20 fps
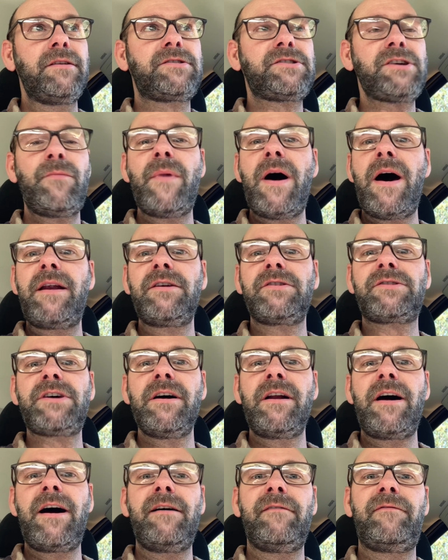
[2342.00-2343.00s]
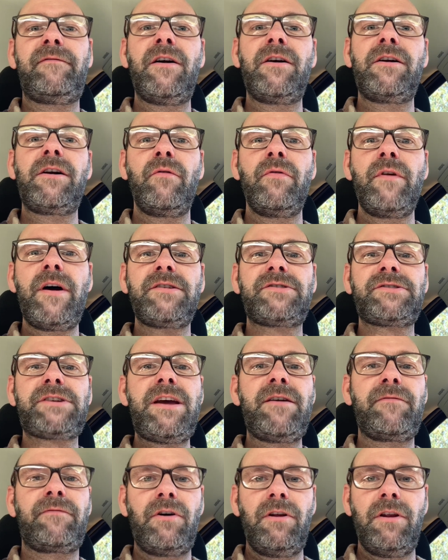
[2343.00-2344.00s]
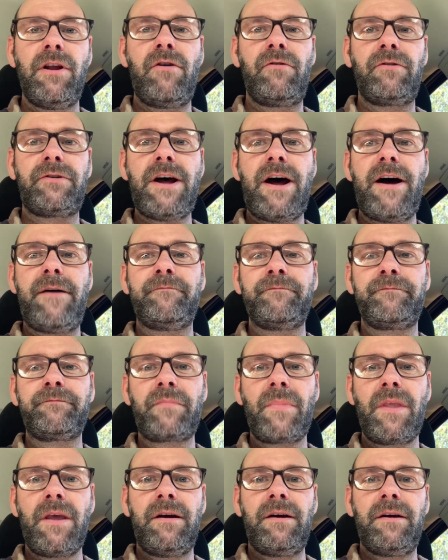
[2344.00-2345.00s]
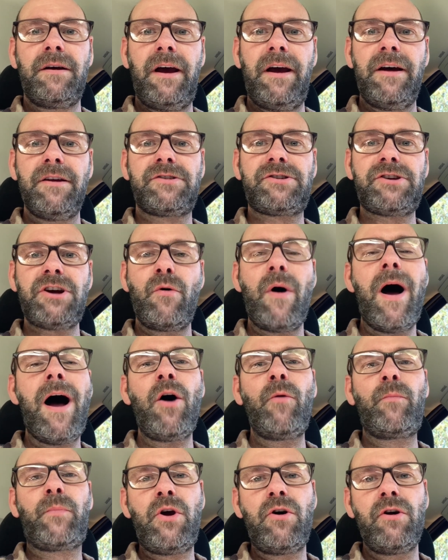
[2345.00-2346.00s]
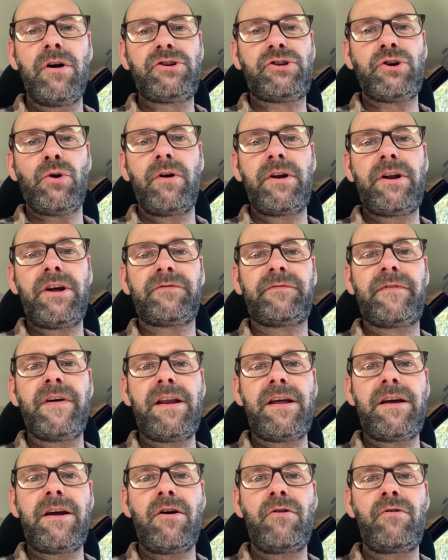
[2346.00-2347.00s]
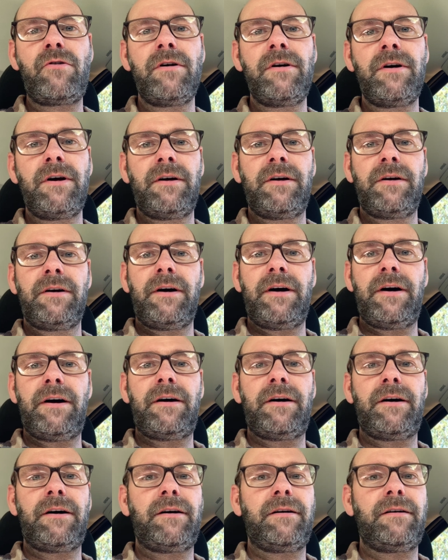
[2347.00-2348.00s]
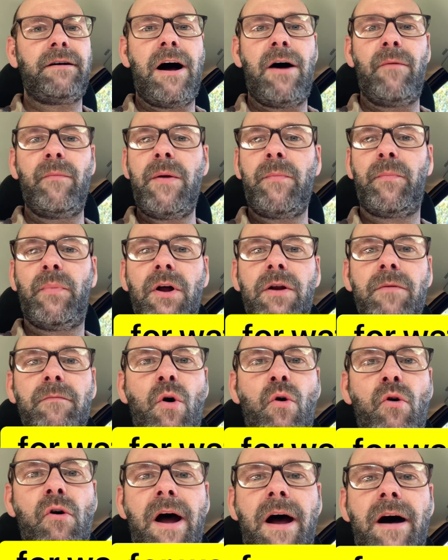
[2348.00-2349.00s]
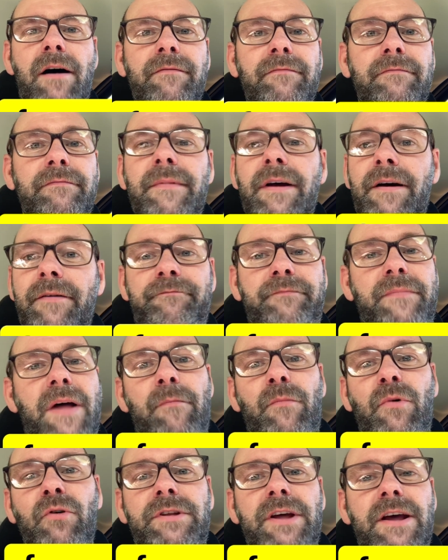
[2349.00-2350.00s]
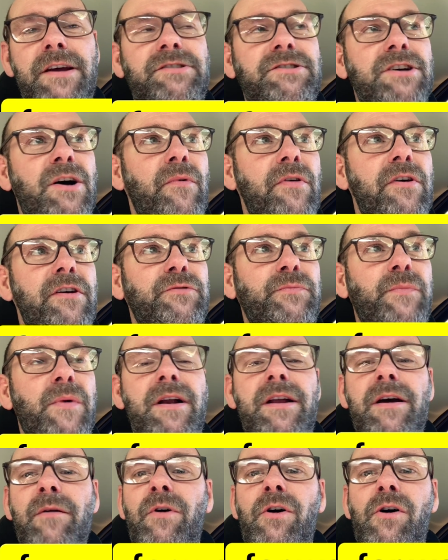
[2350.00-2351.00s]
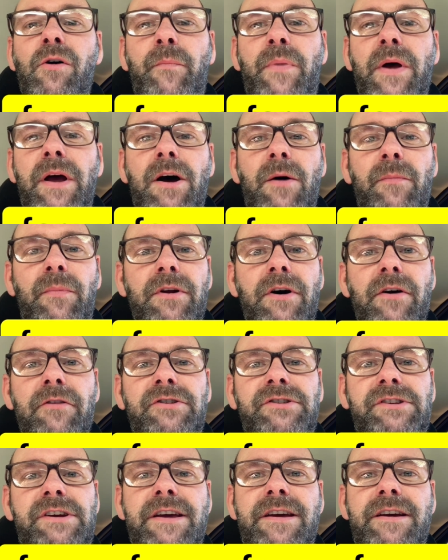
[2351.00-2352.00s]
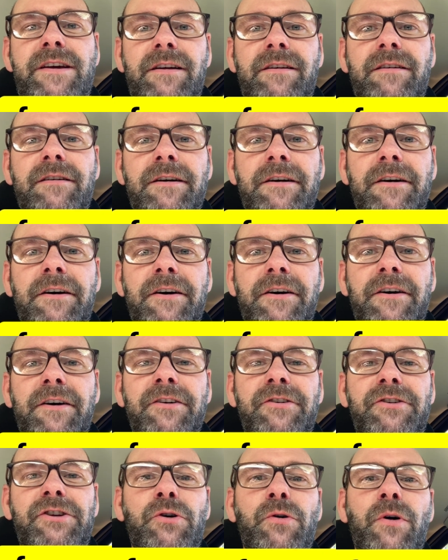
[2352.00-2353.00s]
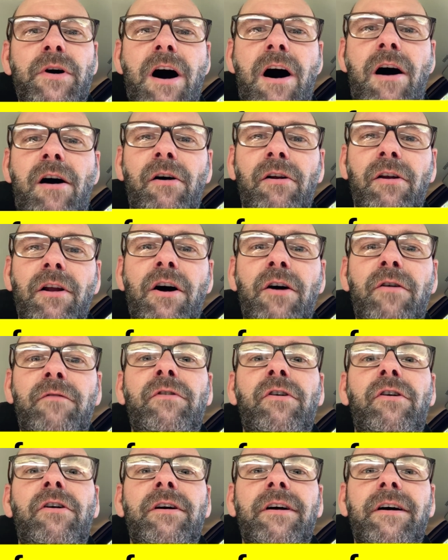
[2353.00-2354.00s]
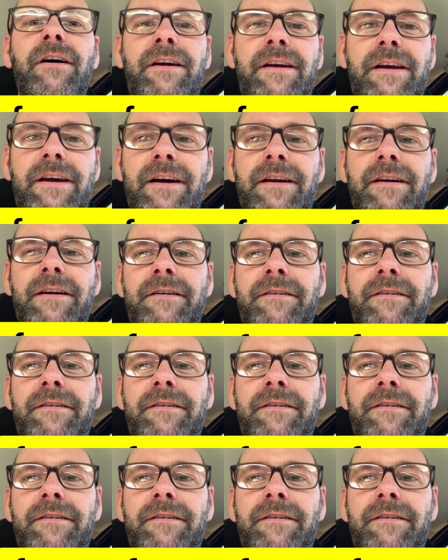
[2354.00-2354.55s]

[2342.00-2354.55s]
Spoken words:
somebody's going to have fun on that ski for a long time. And so I hope you enjoyed this video. I'll be putting more out. I'm going to take some of this money and we're going to pick up another ski and do it all over again.